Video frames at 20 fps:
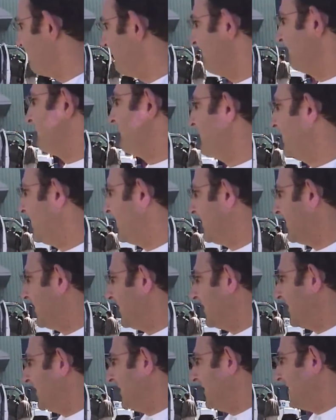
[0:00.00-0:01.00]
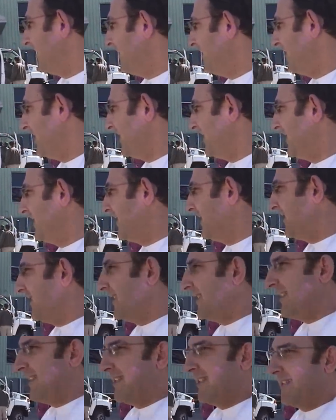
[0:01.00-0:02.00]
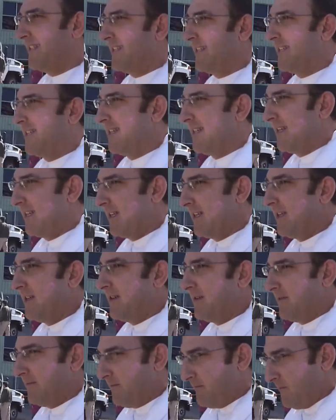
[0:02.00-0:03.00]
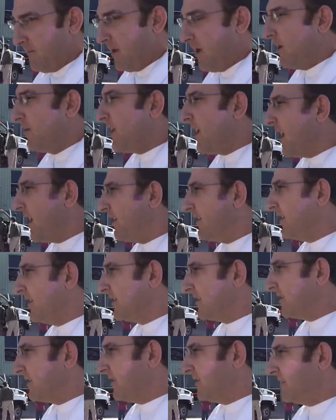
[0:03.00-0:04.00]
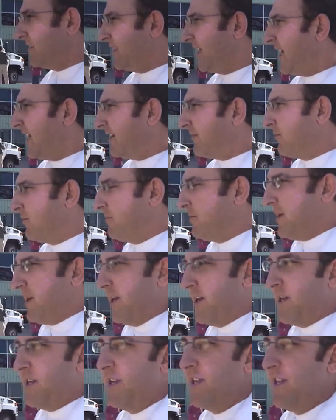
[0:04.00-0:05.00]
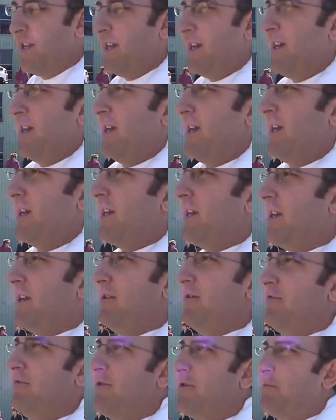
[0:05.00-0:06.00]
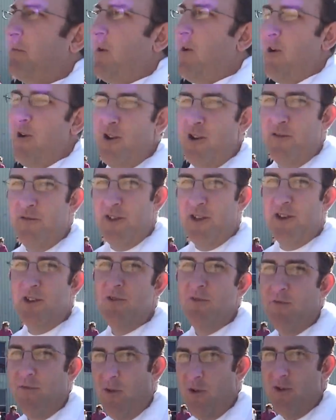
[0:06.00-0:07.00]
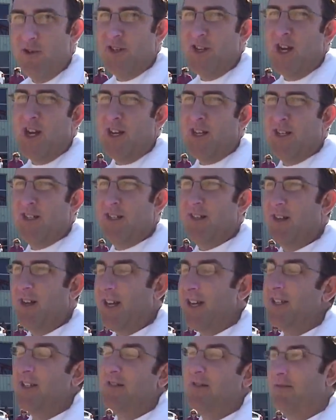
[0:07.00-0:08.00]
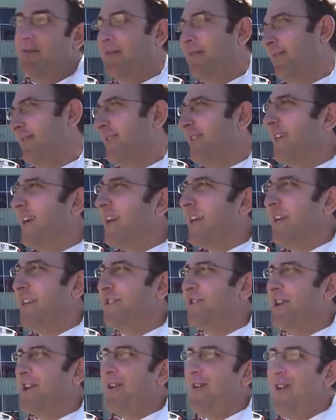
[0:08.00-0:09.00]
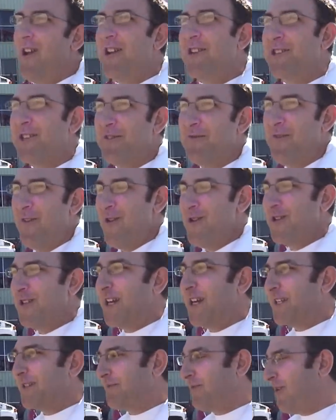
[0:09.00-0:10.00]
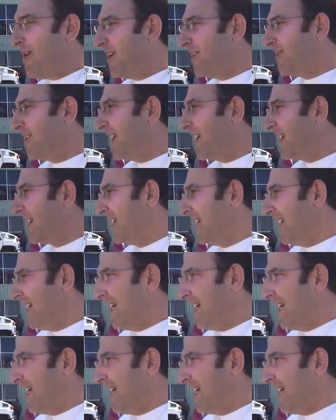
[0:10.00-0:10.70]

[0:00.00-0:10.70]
You'll have a pretty good big program planned this year, right? Oh yeah, this tech will be a huge part of the new Vortex, I guess, second generation Vortex project.